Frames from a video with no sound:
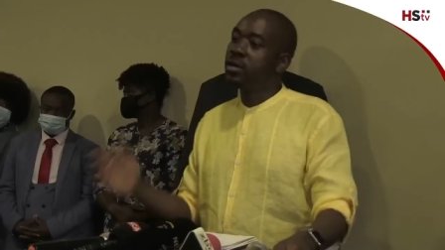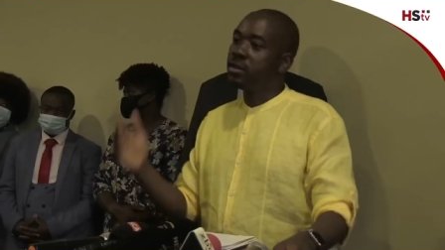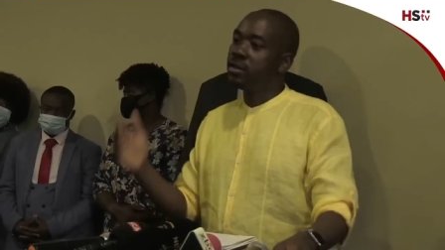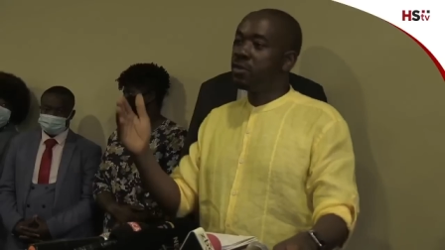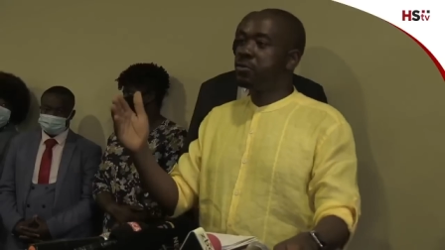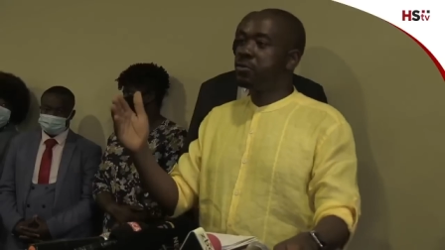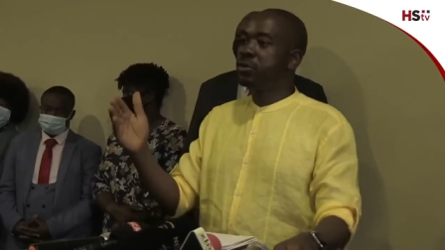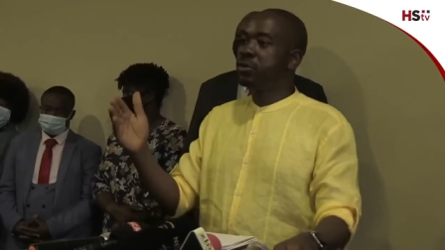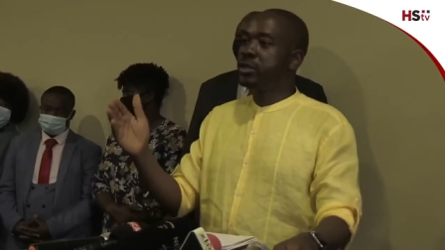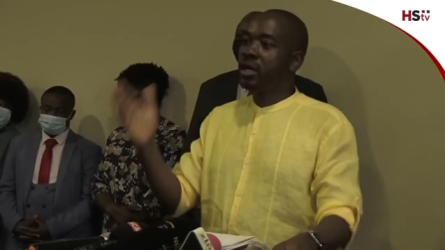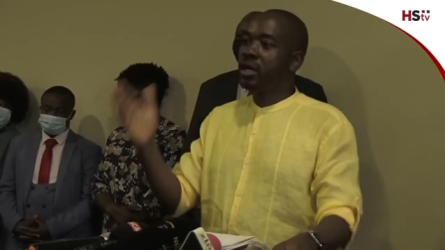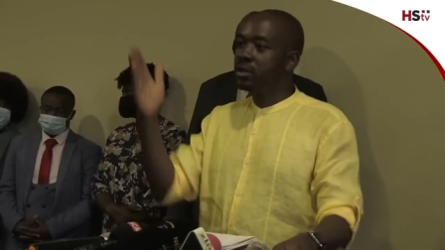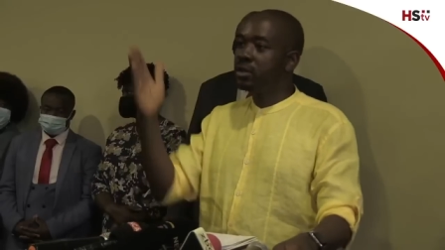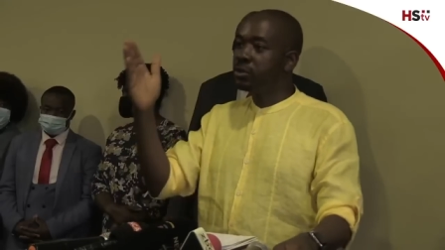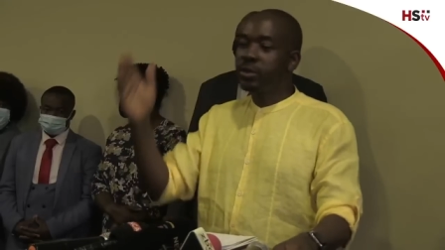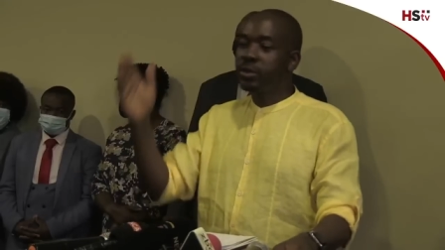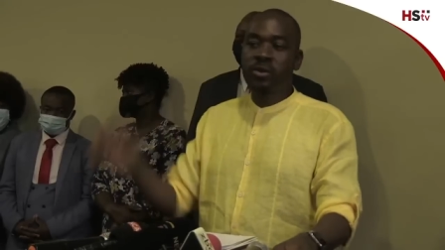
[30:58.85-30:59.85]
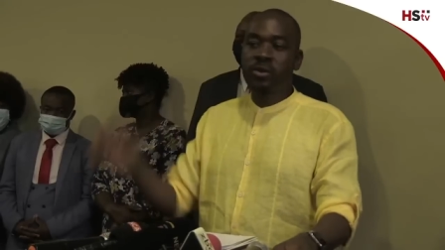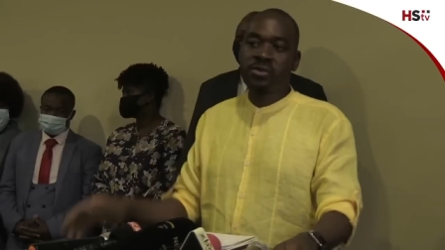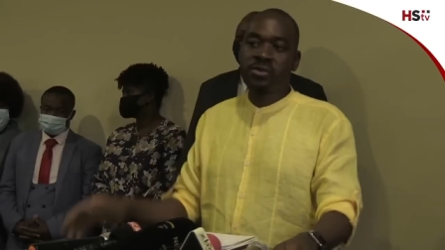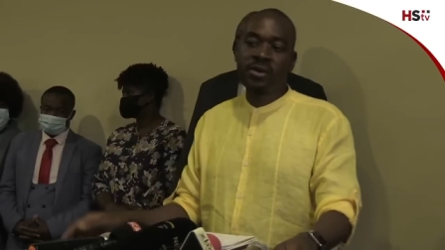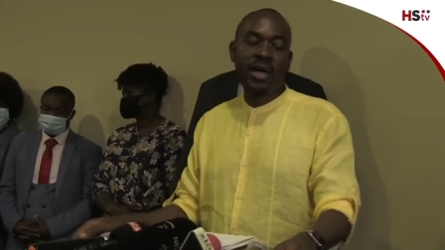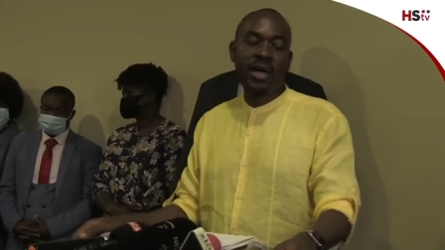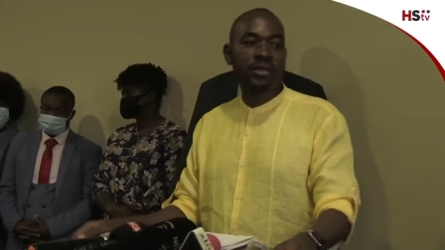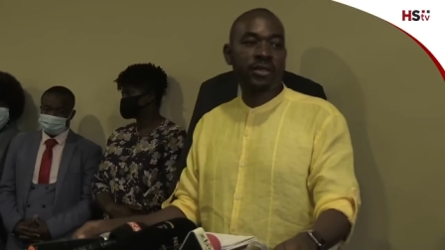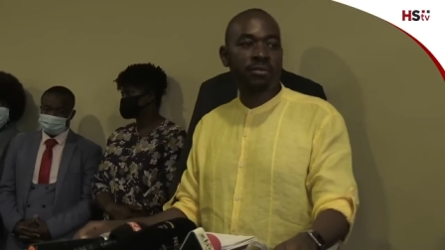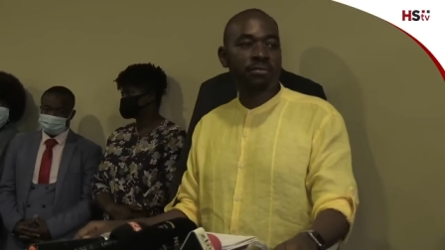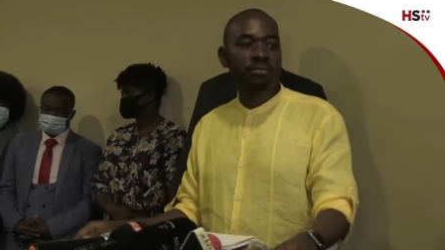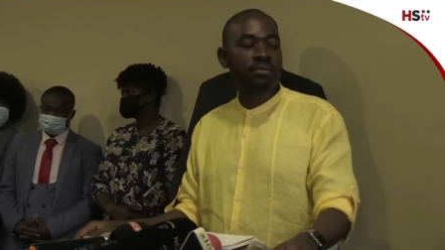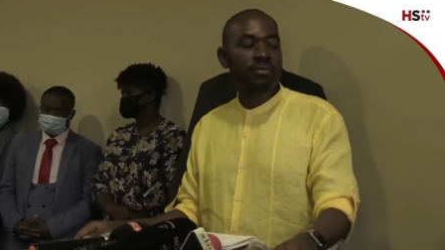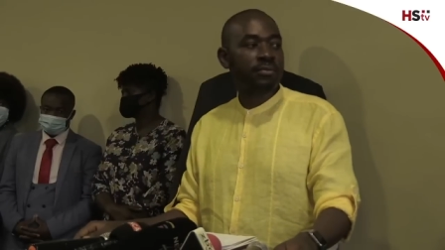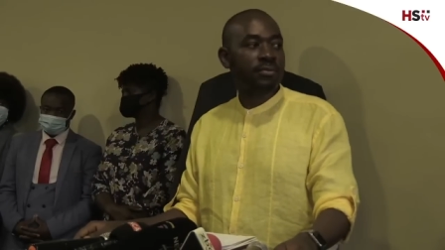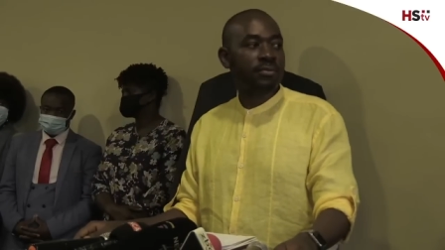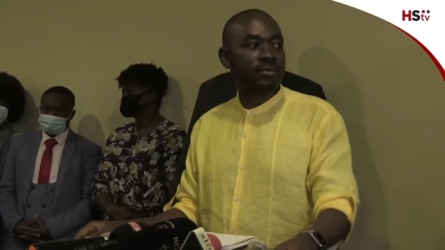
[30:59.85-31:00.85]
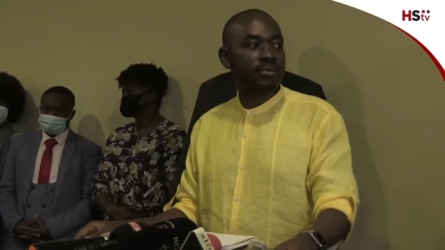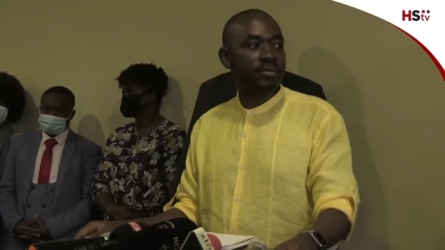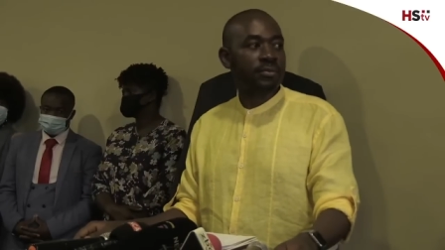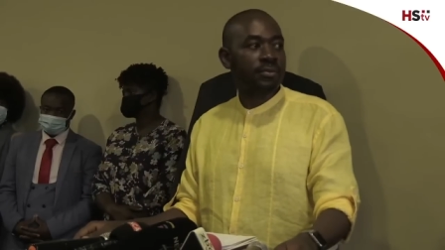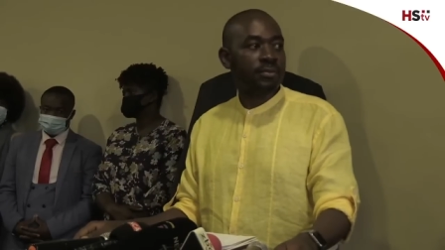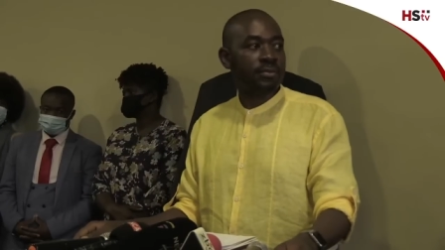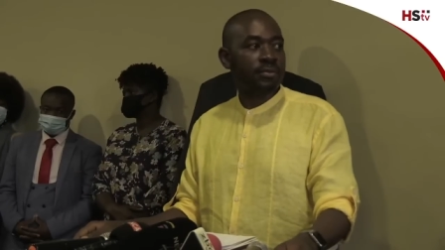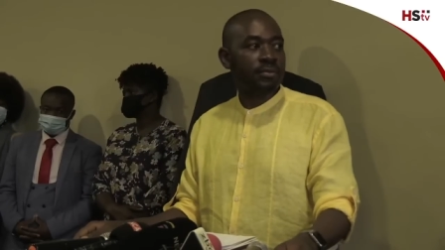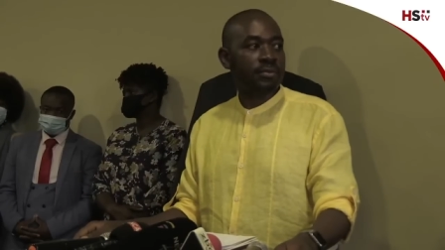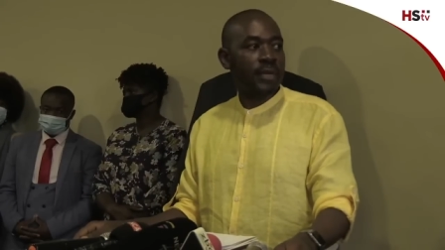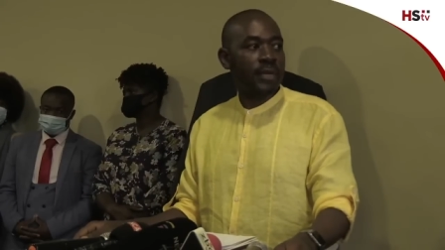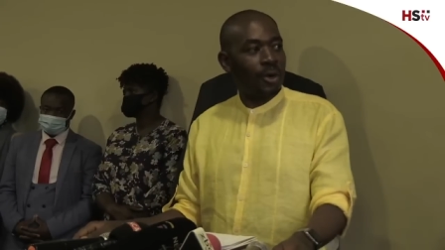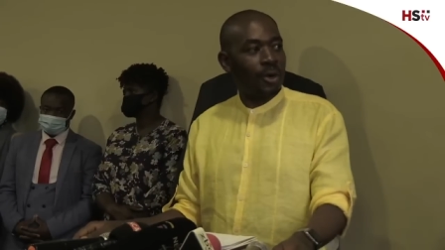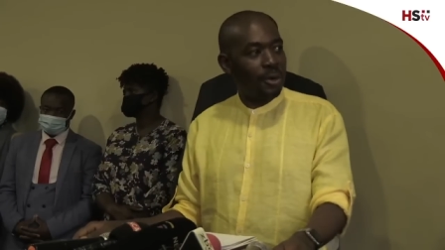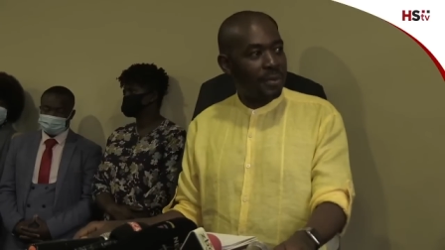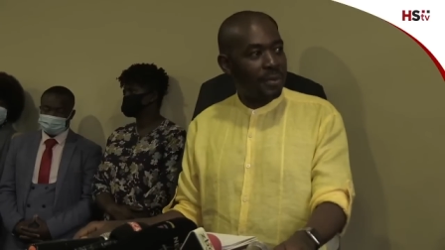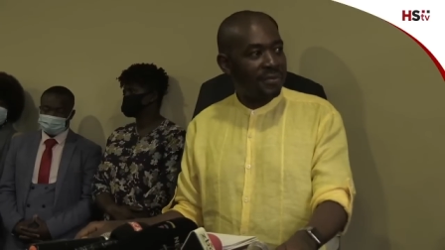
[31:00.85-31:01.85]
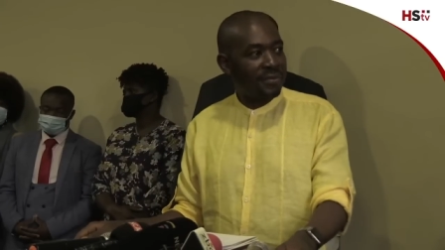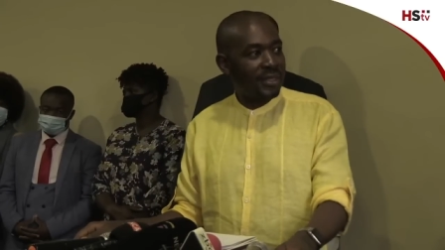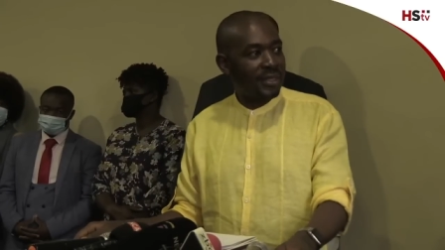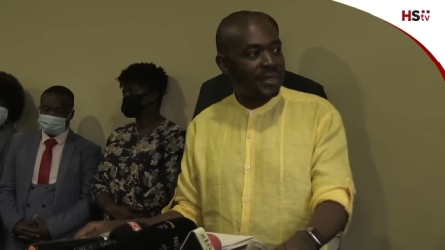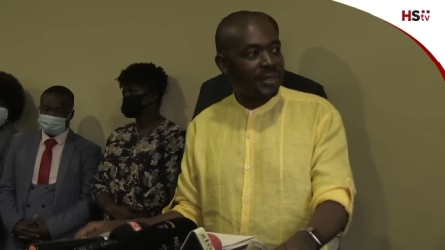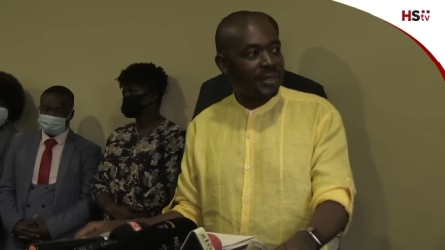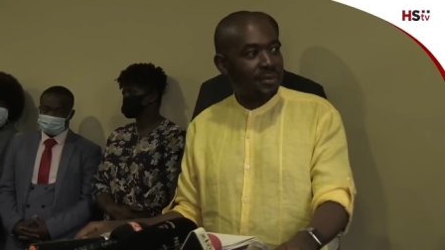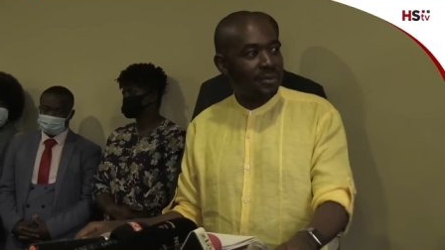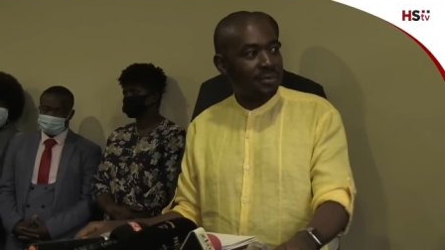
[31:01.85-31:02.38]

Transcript: The future we construct. I hope I've answered.